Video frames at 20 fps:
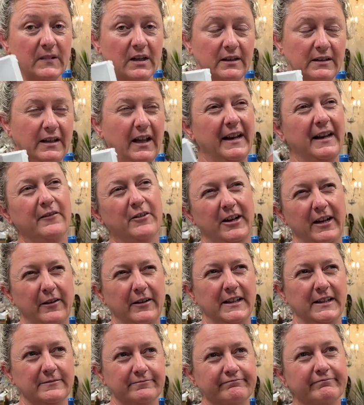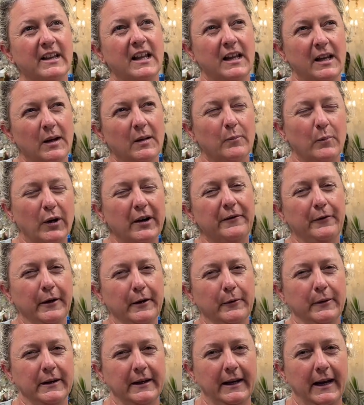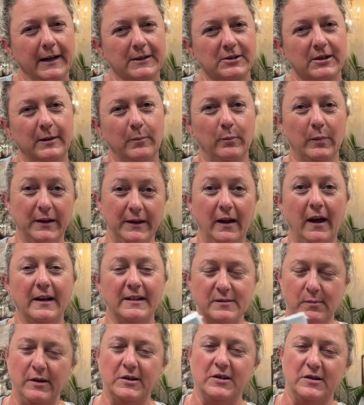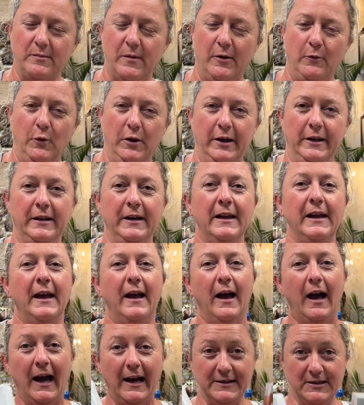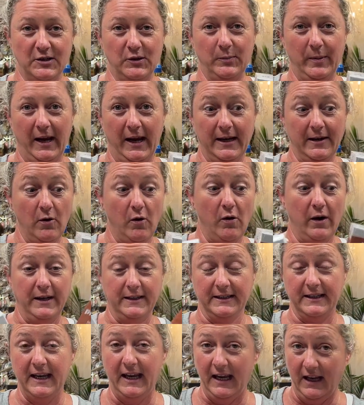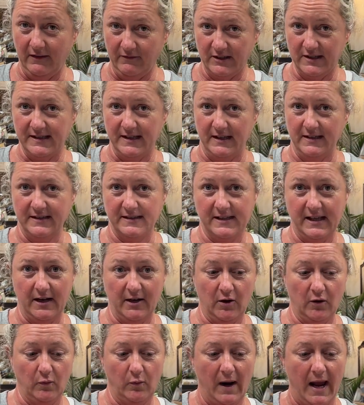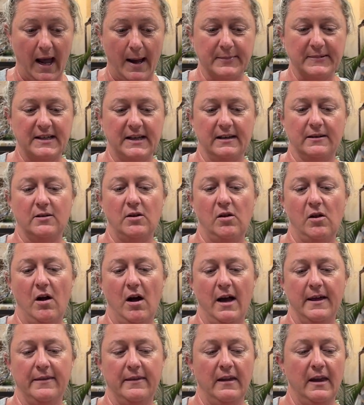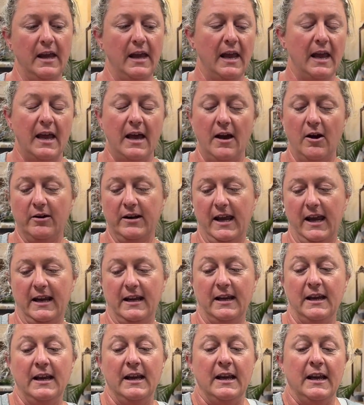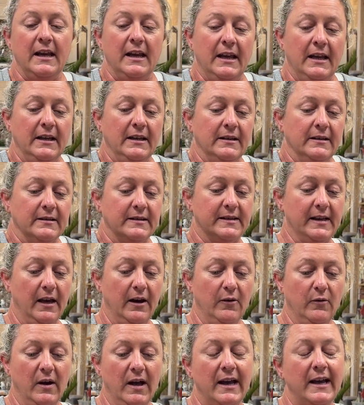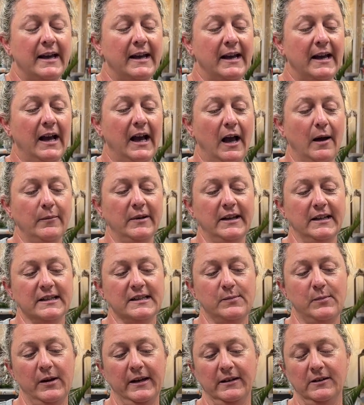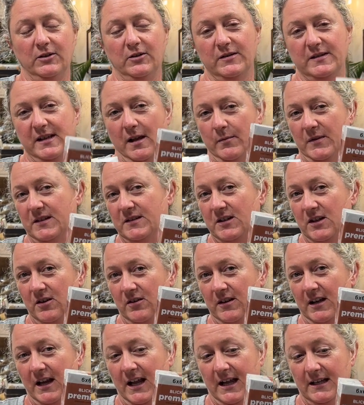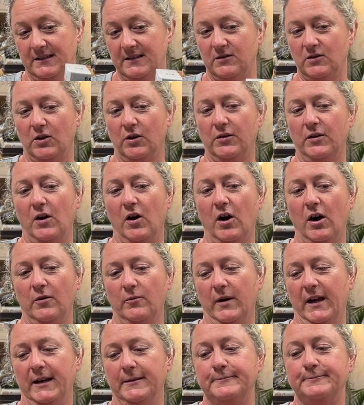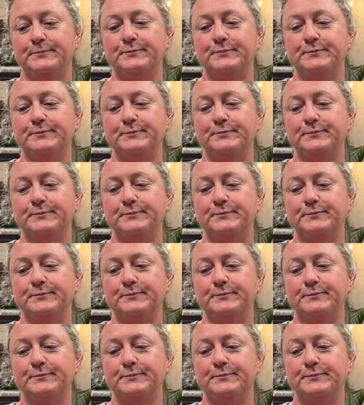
not every now and then, pretty frequently actually, but not as much as my wood, I do paint on canvases that are wrapped in cloth. Okay, so I'm going to explain a little something to you that I had to learn the hard way.